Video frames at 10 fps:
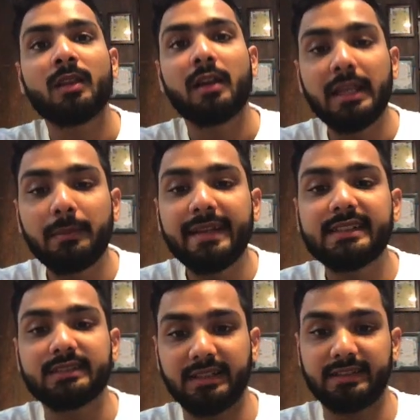
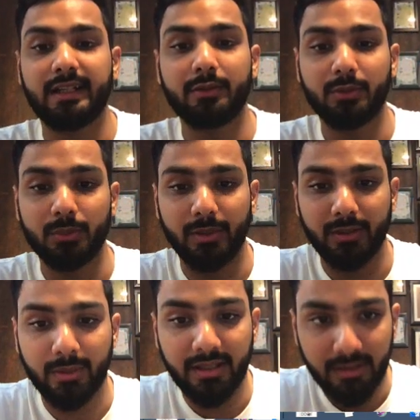emails this is how you do it
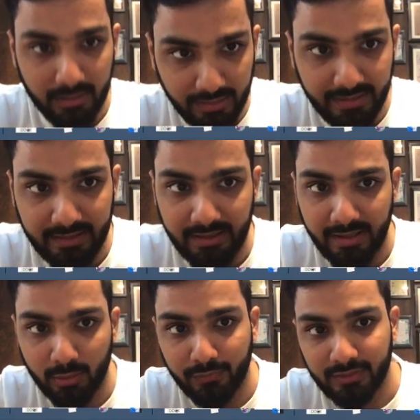okay again
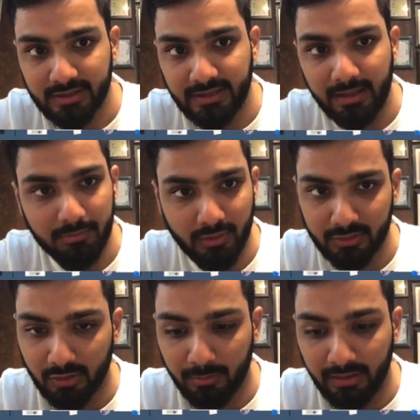hello first name so
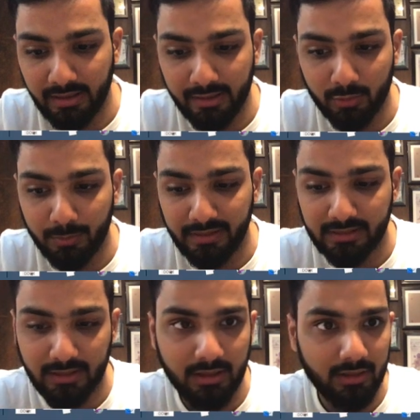it's gonna be hello
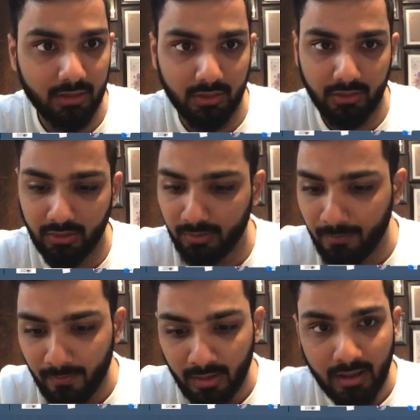Preeta or
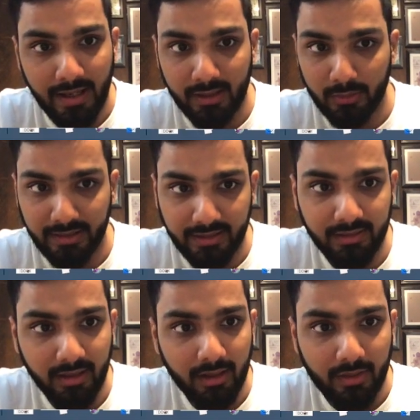hello
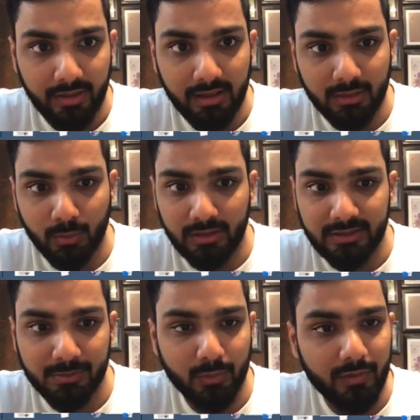Nikhil yeah the world
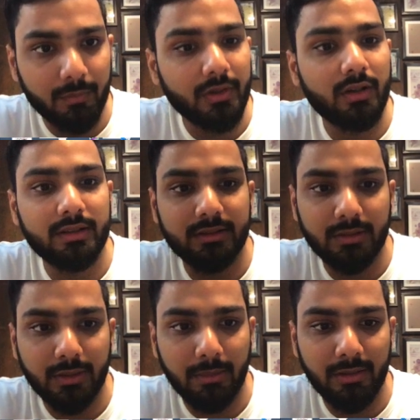is moving beyond
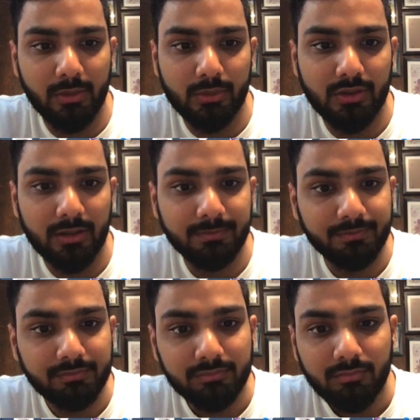the email goes on
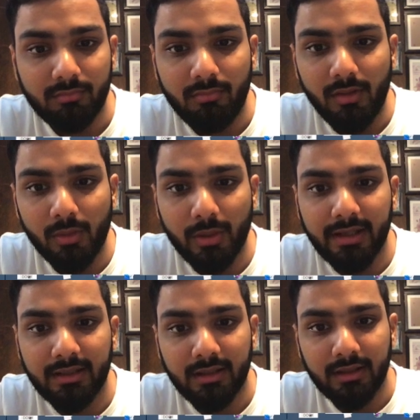
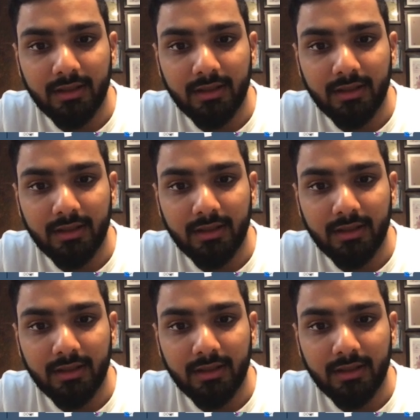right